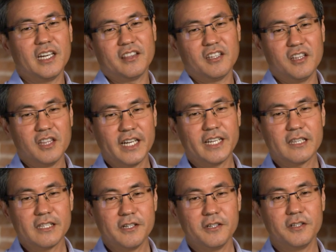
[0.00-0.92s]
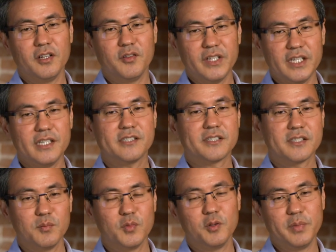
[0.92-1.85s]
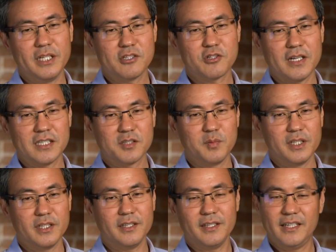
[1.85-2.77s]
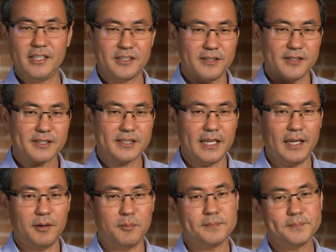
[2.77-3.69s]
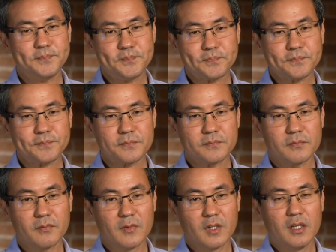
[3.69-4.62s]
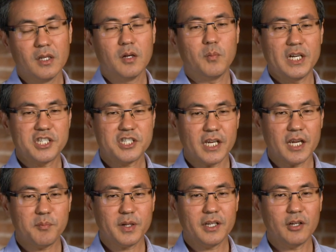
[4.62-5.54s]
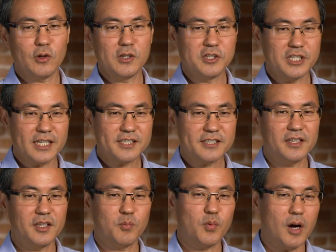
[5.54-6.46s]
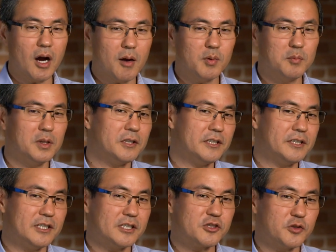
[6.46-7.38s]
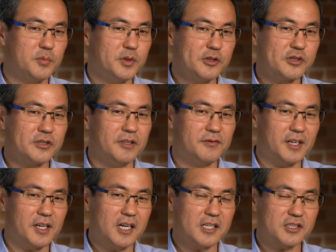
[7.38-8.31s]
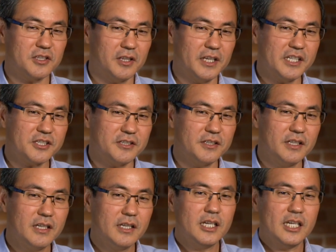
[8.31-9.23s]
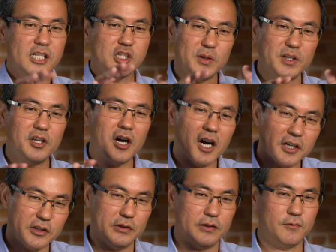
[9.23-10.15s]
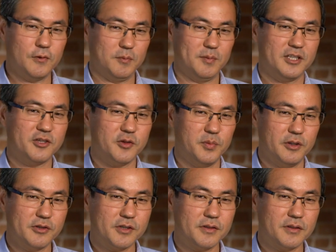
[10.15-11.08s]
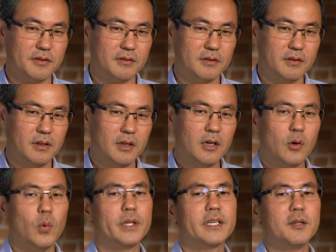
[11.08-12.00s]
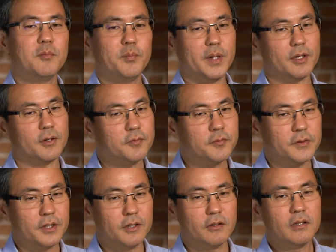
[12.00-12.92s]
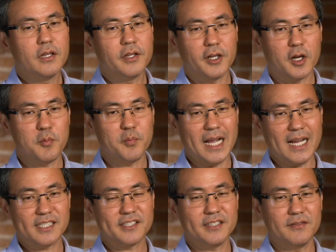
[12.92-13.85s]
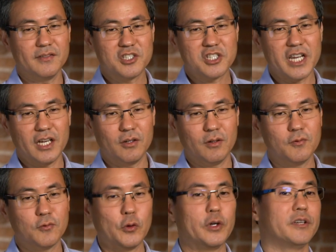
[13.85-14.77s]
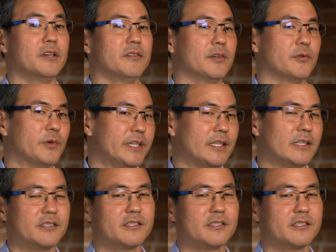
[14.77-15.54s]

that the likelihood of each symbol being transmitted is the same. By shaping or adjusting the probability distribution of the constellation into a non-uniform distribution, one can better fill the capacity of the channel for a given reach.